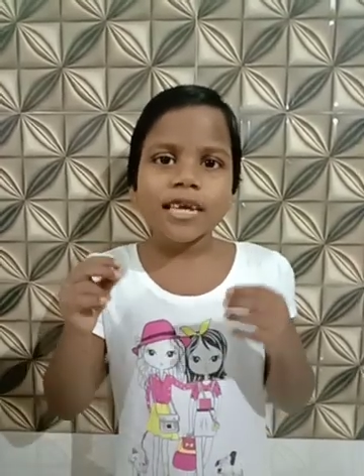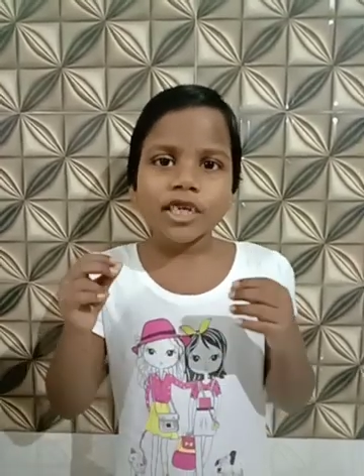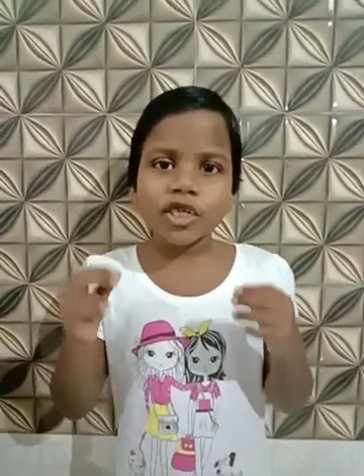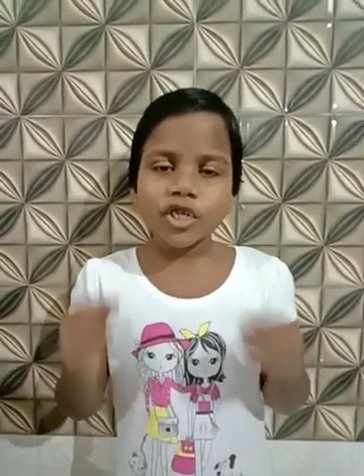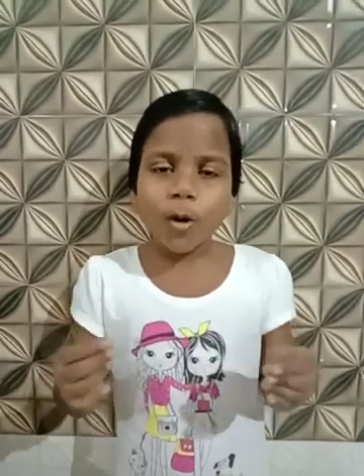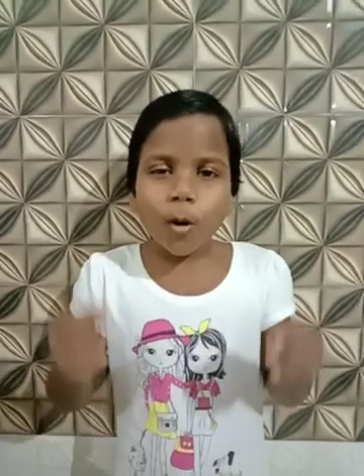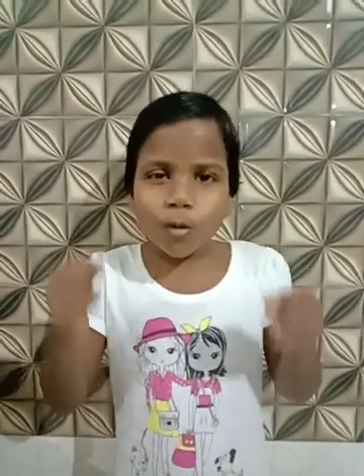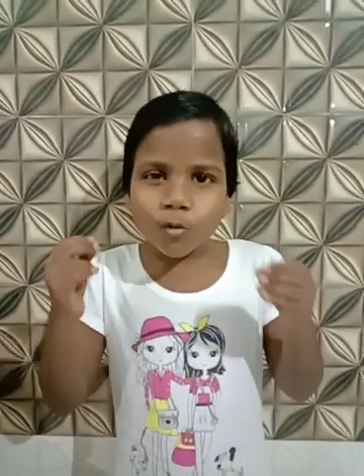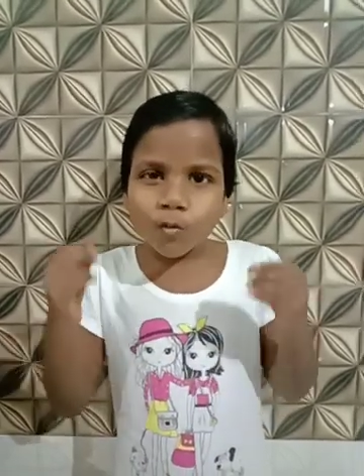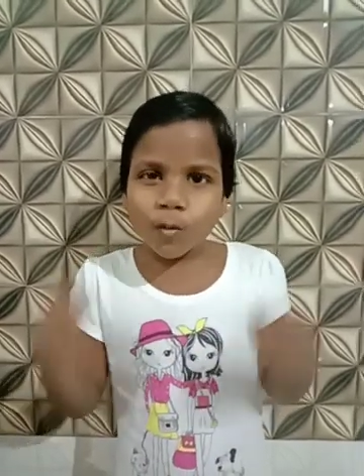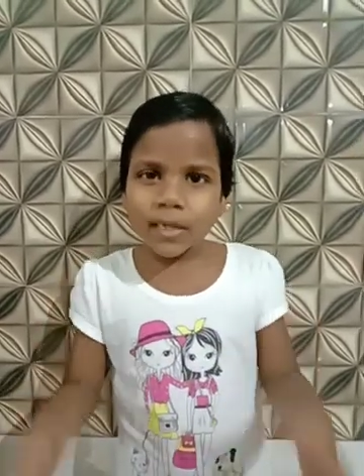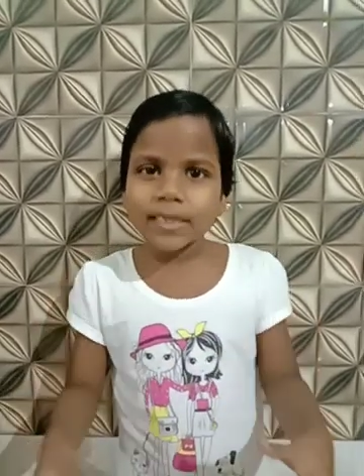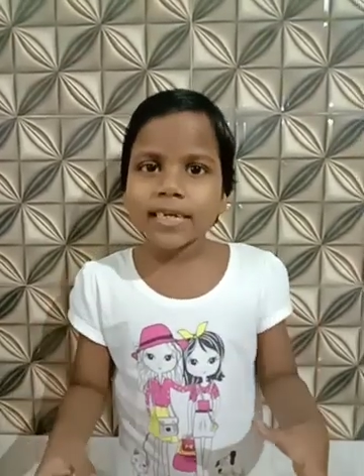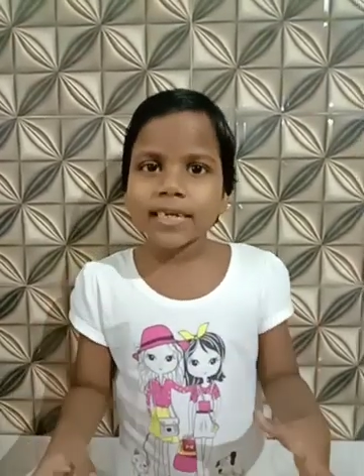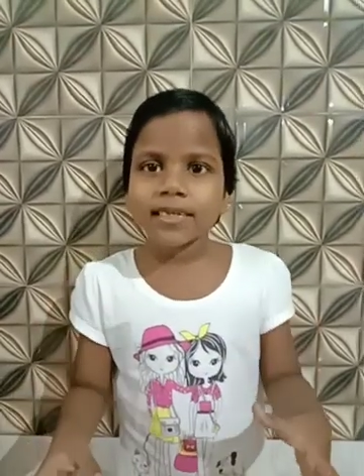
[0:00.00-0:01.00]
She
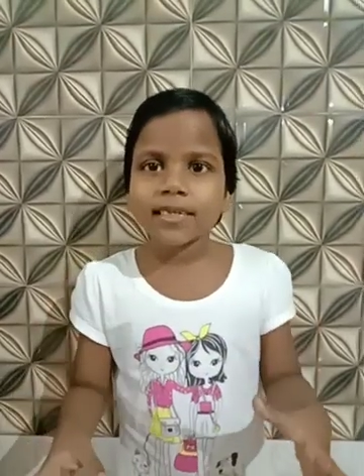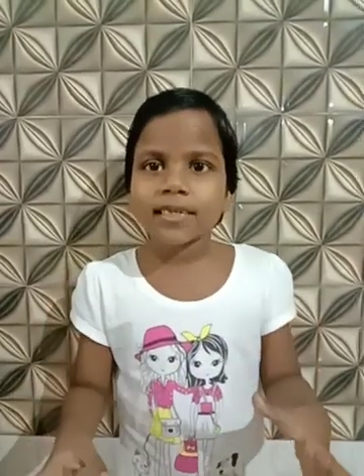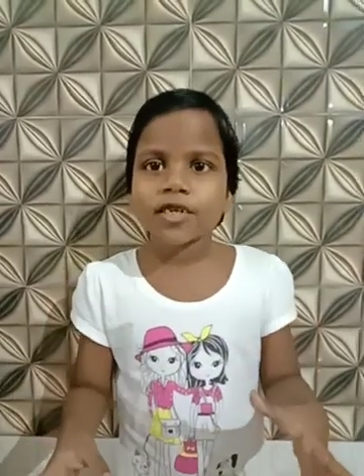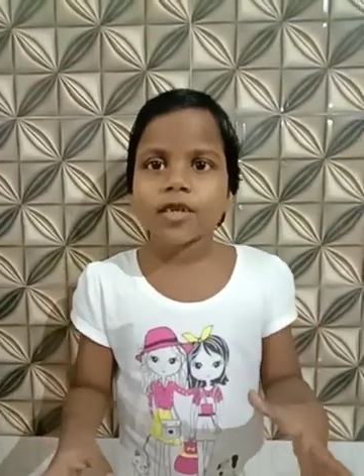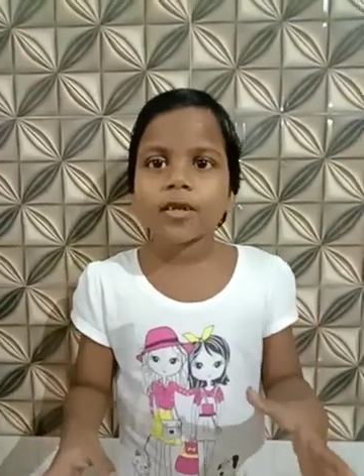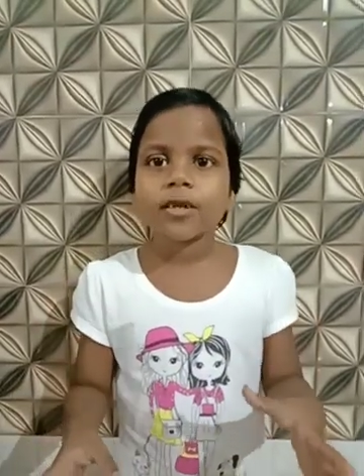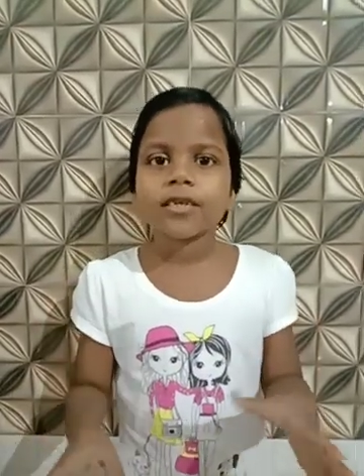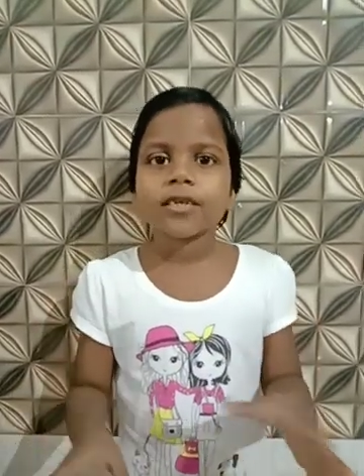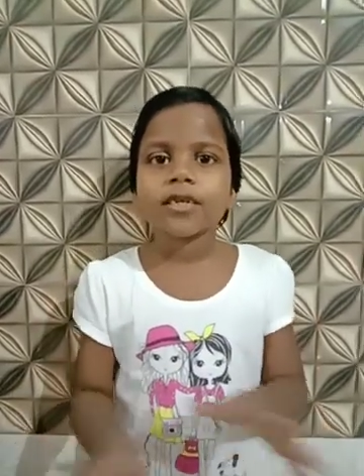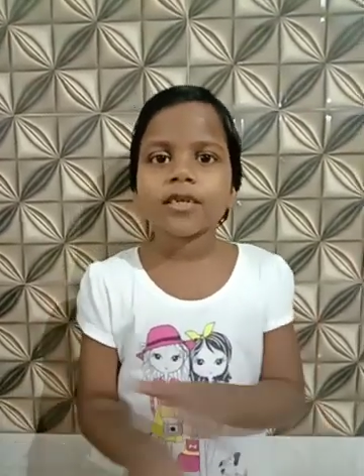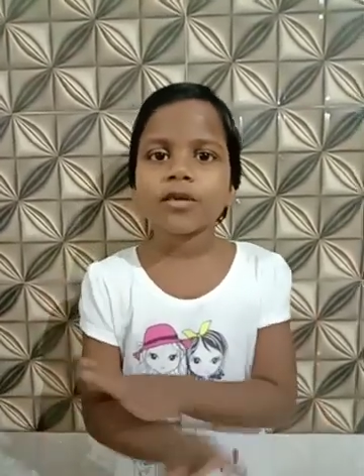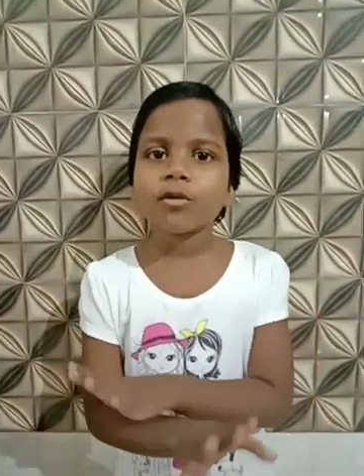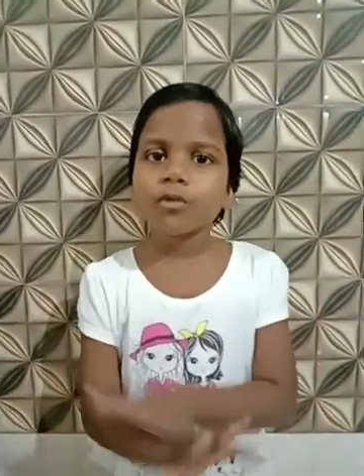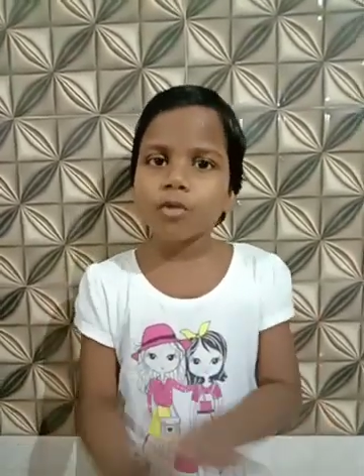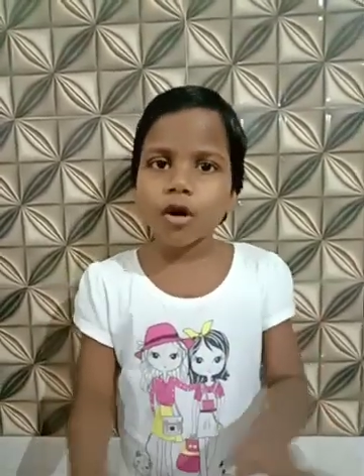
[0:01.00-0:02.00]
always hates children. She
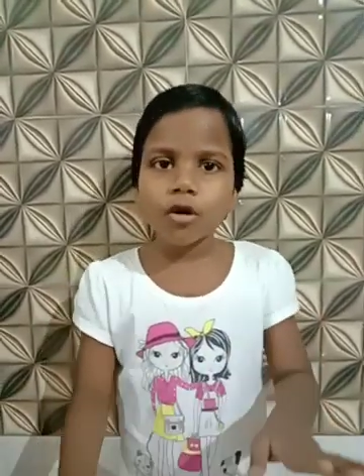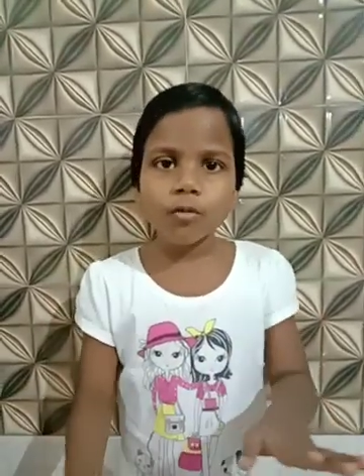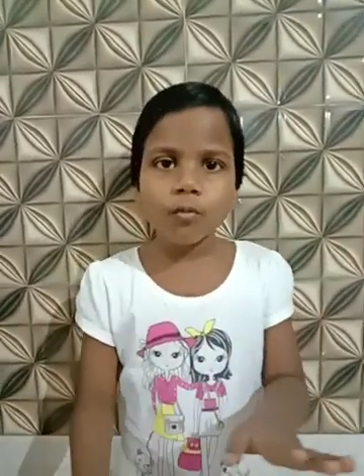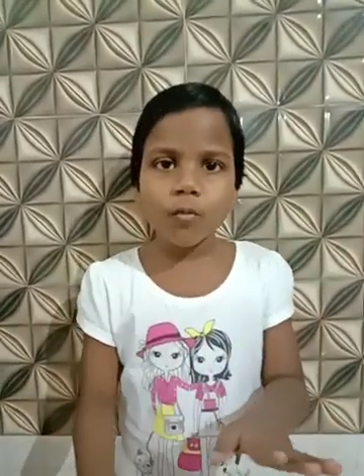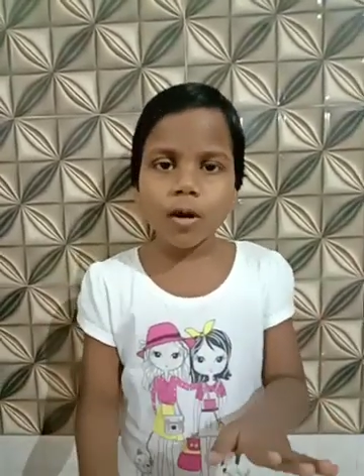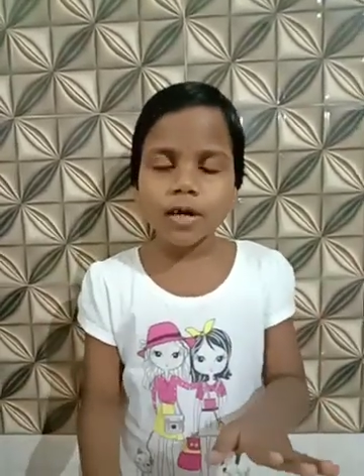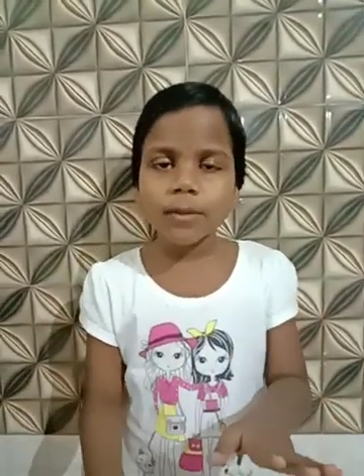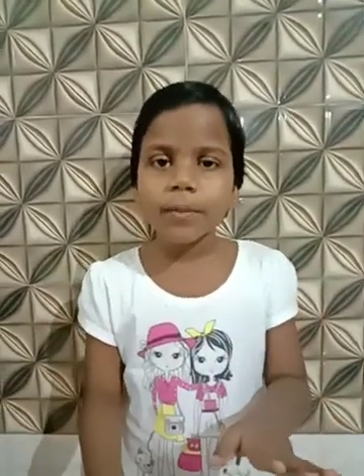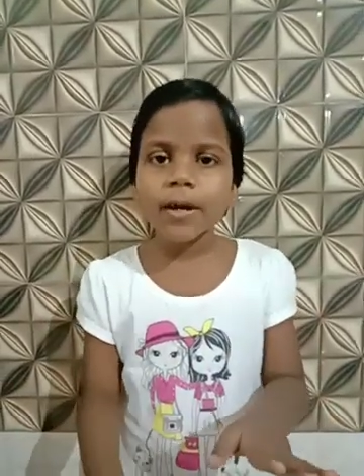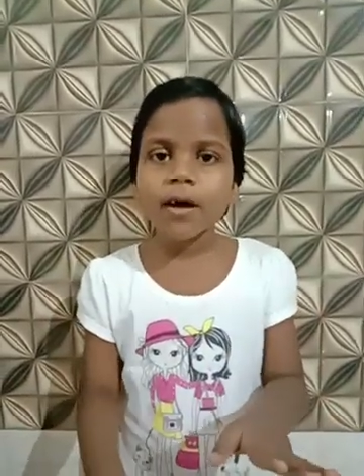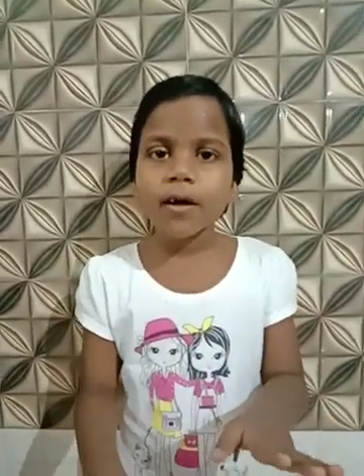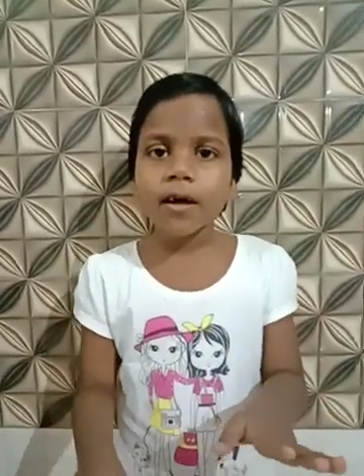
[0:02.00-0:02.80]
do not want